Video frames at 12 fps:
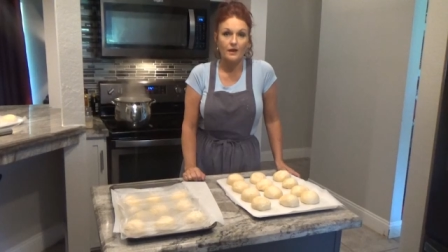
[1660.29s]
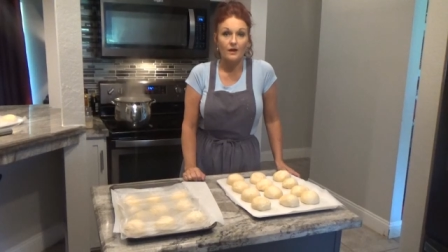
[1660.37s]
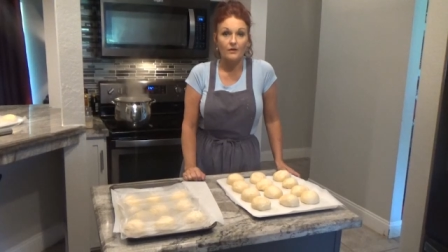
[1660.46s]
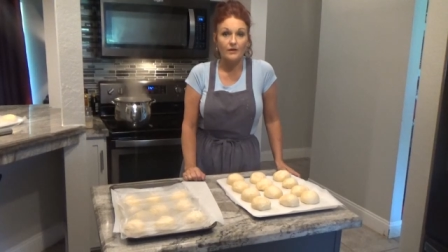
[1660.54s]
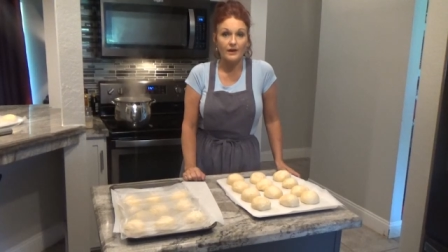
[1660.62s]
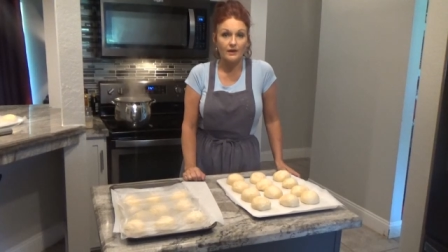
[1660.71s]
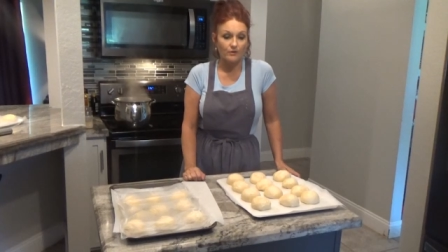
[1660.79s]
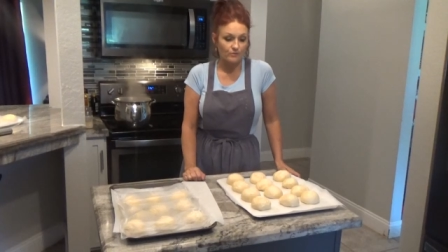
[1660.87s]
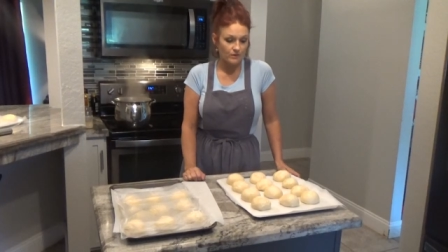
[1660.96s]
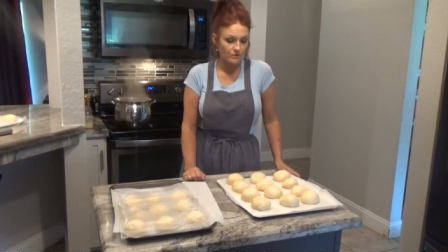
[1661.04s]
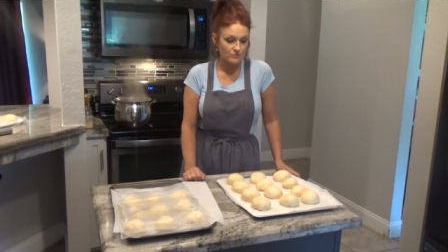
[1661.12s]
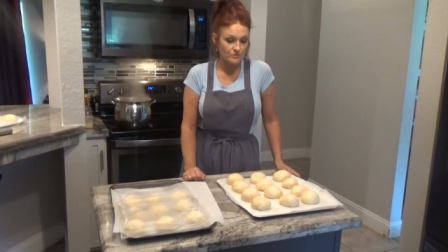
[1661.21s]
Okay, our
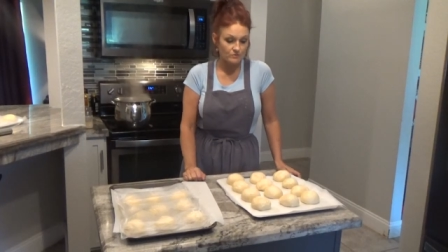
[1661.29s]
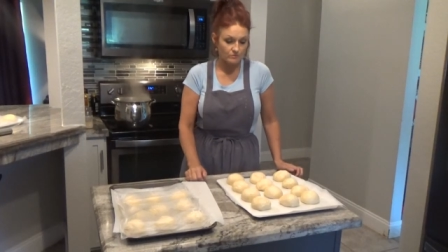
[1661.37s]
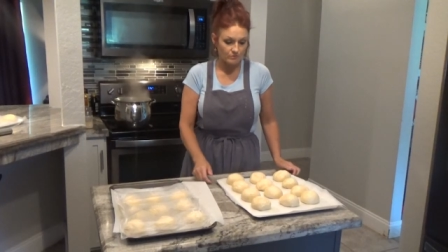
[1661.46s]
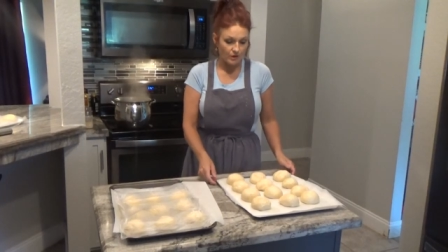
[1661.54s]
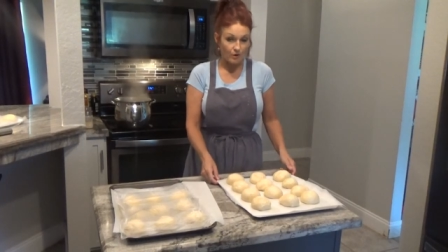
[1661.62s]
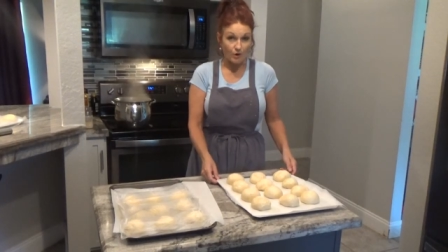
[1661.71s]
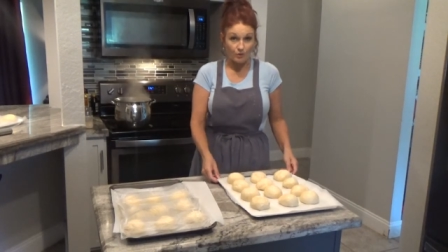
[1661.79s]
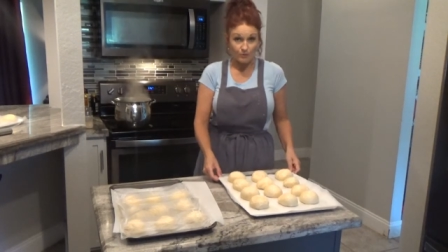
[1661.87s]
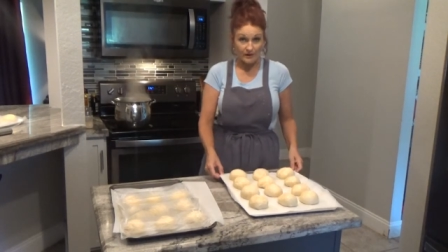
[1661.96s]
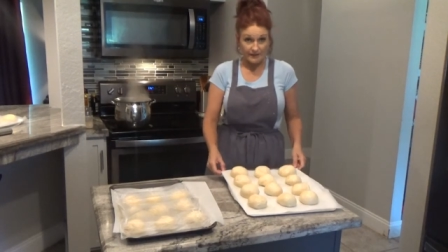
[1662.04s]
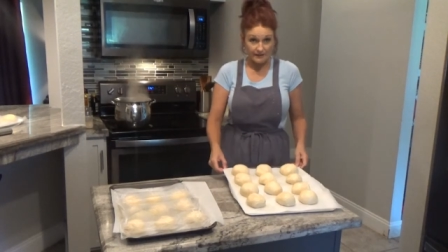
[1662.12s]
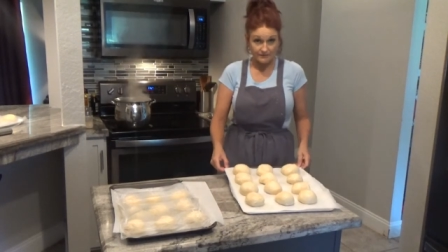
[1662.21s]
rows are
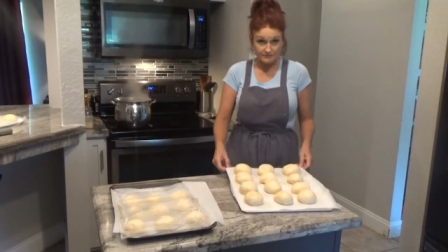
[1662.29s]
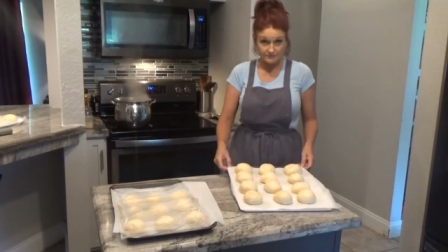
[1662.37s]
ready.